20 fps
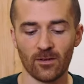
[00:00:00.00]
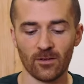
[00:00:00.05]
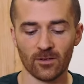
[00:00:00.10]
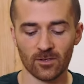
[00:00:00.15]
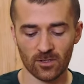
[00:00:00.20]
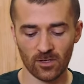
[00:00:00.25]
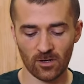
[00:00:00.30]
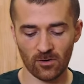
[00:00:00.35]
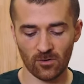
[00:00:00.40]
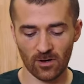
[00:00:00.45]

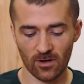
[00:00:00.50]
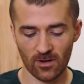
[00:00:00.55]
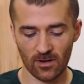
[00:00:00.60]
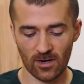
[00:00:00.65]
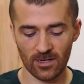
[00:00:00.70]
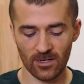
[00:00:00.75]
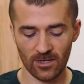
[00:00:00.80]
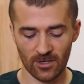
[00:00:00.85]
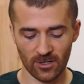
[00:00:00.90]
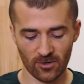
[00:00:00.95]
So
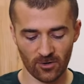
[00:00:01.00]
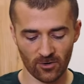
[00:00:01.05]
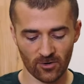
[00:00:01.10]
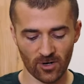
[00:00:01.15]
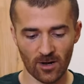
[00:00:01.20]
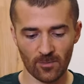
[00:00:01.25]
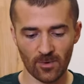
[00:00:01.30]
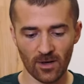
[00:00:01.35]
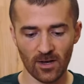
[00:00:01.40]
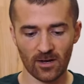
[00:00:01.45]
I need to go
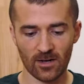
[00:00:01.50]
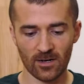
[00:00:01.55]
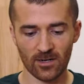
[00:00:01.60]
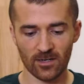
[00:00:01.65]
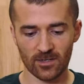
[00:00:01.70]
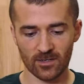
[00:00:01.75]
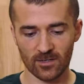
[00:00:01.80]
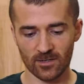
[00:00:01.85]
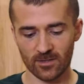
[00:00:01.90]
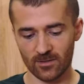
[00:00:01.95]
grab my
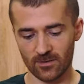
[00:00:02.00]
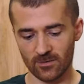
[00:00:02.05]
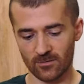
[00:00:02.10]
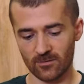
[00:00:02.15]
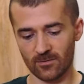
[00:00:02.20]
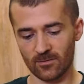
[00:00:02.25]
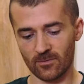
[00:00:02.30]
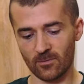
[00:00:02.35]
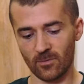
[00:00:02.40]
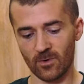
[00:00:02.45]
ice.
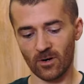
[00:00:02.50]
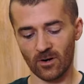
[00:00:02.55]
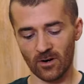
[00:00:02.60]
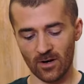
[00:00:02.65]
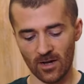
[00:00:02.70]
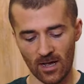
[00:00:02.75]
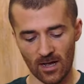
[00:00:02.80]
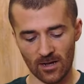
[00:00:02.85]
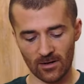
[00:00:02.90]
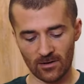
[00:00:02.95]
We are
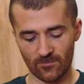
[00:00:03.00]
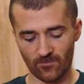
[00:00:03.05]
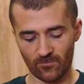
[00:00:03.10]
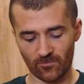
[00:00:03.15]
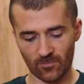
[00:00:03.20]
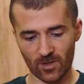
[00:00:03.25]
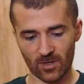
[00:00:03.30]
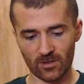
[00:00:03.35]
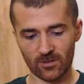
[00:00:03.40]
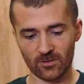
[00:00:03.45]
at
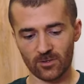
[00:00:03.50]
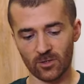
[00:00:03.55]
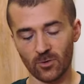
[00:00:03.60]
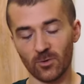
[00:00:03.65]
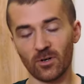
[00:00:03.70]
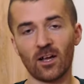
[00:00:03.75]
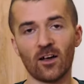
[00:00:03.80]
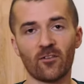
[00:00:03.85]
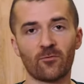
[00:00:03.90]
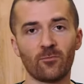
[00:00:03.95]

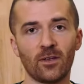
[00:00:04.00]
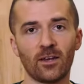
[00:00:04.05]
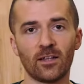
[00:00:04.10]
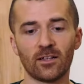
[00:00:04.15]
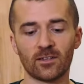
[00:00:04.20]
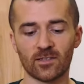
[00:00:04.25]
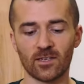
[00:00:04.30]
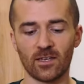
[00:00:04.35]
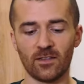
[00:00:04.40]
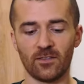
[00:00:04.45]
2.5
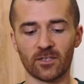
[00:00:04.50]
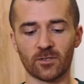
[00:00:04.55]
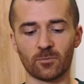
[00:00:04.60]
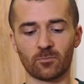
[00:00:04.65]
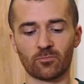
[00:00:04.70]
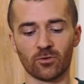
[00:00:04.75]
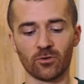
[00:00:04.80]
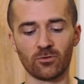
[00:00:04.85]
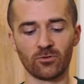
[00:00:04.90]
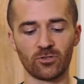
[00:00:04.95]
minutes and this
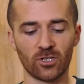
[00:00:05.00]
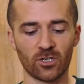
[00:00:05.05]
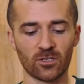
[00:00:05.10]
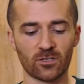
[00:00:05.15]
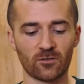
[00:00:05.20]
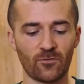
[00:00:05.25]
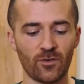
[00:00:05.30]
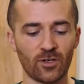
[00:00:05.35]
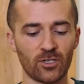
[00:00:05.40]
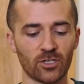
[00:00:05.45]
brew
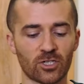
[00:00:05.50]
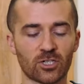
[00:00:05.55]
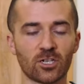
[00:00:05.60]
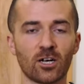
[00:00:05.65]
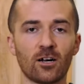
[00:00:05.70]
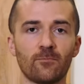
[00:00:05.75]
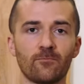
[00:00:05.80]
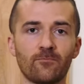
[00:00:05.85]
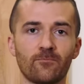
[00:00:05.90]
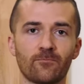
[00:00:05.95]
just finished
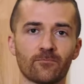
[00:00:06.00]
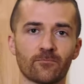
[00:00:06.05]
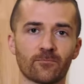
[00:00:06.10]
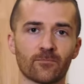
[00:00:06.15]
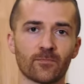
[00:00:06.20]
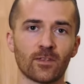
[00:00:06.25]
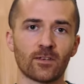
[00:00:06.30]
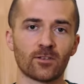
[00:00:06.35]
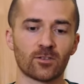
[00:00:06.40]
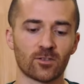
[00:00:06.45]
up.
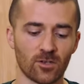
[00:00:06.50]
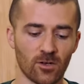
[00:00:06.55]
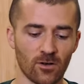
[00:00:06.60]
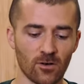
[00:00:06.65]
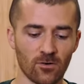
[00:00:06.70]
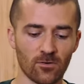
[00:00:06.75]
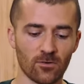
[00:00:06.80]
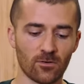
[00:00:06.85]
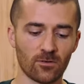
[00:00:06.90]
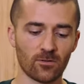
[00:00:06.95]

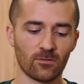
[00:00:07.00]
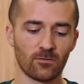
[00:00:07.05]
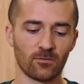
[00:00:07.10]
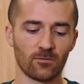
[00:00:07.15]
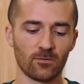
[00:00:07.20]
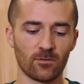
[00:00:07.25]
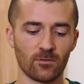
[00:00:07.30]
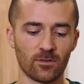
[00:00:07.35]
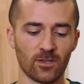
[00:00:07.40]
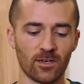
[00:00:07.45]
So
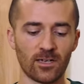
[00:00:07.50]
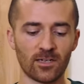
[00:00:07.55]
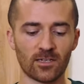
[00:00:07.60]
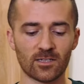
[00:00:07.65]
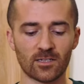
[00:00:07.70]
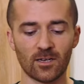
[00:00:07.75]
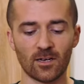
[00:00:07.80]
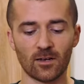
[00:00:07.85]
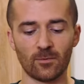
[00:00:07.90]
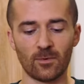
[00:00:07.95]
the
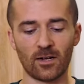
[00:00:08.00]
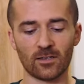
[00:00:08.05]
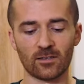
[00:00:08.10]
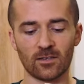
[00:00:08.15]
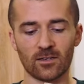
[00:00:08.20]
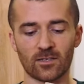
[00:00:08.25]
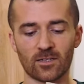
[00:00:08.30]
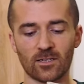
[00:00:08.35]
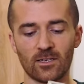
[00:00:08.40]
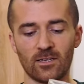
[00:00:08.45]
nice thing about
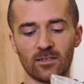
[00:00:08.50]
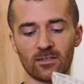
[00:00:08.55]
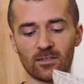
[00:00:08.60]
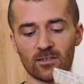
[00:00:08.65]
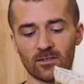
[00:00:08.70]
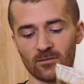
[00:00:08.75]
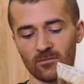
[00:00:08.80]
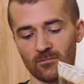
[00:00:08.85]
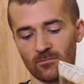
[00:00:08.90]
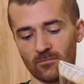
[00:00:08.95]
this
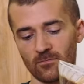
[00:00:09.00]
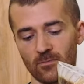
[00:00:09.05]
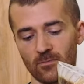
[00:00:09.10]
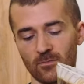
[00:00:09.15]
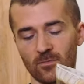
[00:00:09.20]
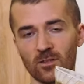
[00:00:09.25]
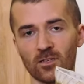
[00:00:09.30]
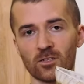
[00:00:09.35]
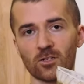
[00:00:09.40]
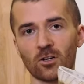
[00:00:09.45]
is
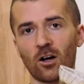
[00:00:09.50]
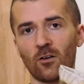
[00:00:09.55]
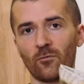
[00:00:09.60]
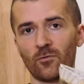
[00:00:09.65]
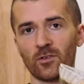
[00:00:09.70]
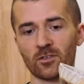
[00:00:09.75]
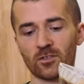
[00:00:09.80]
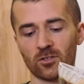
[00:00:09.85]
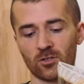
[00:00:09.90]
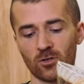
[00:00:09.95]
this
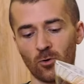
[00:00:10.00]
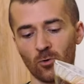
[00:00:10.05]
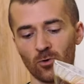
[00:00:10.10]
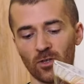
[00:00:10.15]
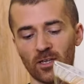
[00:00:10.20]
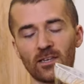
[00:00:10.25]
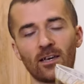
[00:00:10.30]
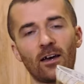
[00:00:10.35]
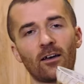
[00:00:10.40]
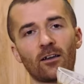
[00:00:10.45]
coffee is
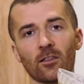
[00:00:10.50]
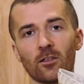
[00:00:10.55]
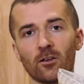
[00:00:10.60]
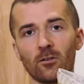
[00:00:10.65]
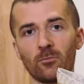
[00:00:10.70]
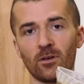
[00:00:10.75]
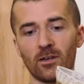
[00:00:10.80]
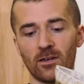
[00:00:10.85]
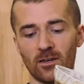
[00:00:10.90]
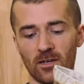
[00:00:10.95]
cooling down a little
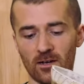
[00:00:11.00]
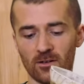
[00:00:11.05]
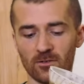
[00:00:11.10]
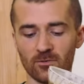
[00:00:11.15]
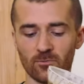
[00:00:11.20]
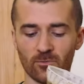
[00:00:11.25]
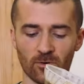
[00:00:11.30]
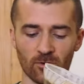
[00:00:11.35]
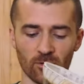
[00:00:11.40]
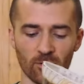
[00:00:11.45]
bit now.
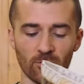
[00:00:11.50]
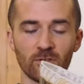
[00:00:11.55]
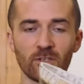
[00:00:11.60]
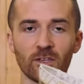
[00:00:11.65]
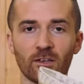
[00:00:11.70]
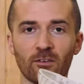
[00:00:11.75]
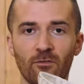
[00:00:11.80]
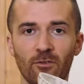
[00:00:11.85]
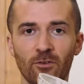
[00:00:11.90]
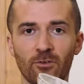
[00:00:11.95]
We're
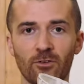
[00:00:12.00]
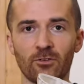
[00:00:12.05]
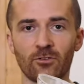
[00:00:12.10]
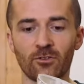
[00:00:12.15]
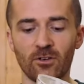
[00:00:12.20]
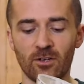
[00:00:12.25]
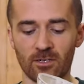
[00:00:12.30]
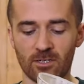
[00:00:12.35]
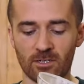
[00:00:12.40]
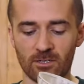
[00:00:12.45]
losing a few
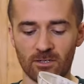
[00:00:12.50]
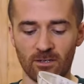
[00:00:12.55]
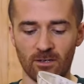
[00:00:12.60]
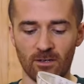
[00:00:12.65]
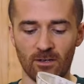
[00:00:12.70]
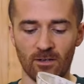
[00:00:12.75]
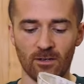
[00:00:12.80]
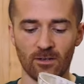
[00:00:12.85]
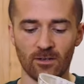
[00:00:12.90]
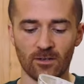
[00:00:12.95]
degrees.
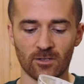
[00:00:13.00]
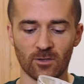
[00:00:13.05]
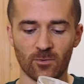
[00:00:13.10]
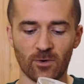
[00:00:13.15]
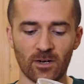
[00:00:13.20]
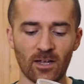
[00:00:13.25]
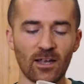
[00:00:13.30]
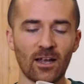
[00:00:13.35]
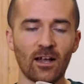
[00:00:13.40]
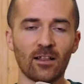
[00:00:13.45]
So
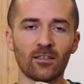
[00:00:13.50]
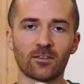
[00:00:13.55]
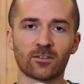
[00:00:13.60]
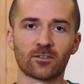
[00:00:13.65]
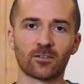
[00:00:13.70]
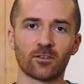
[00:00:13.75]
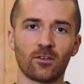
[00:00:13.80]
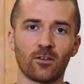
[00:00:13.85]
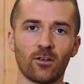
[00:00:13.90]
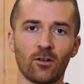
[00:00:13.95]
when I add
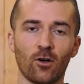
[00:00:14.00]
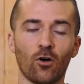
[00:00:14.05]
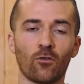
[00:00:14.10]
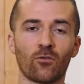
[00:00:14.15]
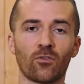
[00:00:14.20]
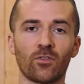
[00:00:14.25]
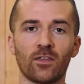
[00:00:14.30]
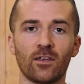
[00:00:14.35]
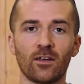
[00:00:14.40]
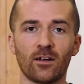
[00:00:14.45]
this
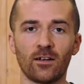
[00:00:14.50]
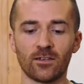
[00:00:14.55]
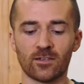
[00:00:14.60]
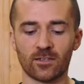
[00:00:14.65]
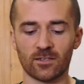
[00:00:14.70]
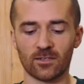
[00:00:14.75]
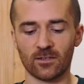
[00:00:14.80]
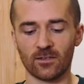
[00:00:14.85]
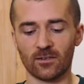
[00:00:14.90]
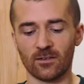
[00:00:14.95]
over the
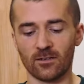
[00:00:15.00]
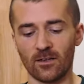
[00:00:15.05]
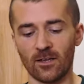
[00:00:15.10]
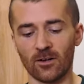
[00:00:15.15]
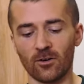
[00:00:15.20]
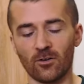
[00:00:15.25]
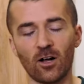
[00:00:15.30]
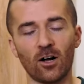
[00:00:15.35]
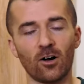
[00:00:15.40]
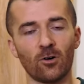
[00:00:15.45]
ice,
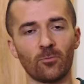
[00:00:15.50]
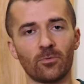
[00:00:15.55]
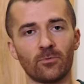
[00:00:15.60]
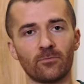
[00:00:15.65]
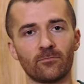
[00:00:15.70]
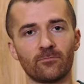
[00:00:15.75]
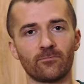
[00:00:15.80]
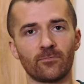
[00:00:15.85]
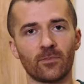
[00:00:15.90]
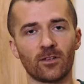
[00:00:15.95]
it'll help.
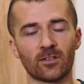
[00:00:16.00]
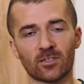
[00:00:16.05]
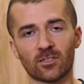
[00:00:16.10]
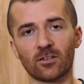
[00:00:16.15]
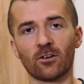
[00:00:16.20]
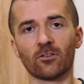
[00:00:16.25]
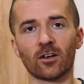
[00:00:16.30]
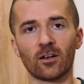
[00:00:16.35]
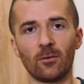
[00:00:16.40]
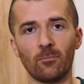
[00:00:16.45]
It's
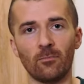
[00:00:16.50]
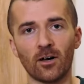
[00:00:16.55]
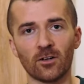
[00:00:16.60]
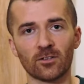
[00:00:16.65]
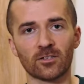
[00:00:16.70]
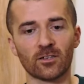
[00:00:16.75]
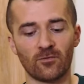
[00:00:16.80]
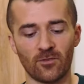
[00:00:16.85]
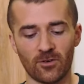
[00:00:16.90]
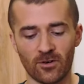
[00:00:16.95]
still gonna
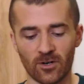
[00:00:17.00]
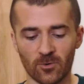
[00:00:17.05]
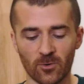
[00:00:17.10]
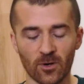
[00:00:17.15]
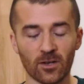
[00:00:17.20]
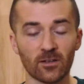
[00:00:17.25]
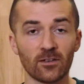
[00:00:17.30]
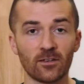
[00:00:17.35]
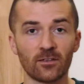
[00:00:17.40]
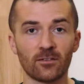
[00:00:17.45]
melt it very
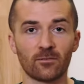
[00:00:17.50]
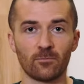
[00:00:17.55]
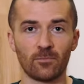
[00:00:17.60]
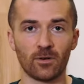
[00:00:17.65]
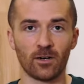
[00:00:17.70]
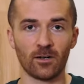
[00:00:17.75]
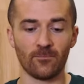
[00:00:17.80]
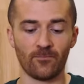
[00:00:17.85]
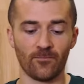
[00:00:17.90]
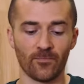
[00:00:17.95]
quickly,
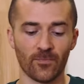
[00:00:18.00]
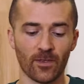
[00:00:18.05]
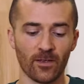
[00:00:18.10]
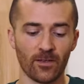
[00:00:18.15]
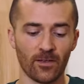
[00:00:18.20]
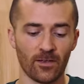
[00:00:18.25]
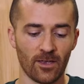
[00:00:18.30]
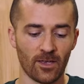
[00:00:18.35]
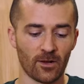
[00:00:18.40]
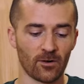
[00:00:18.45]
but
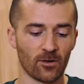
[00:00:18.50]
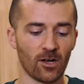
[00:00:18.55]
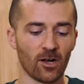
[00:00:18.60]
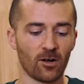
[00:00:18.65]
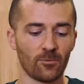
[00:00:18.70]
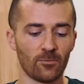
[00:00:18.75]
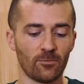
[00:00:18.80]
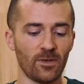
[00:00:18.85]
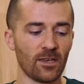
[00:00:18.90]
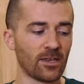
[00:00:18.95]
it'll
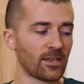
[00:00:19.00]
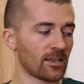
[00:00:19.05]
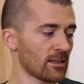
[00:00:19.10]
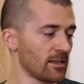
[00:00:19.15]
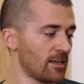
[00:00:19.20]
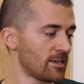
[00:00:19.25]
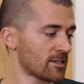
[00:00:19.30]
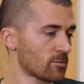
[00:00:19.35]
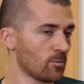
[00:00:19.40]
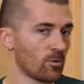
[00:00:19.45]
help make it
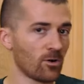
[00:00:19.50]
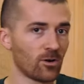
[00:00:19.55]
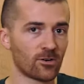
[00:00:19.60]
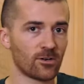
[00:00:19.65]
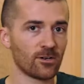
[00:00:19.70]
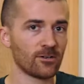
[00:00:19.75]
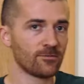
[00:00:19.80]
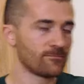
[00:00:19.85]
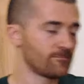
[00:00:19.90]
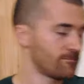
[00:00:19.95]
less watery.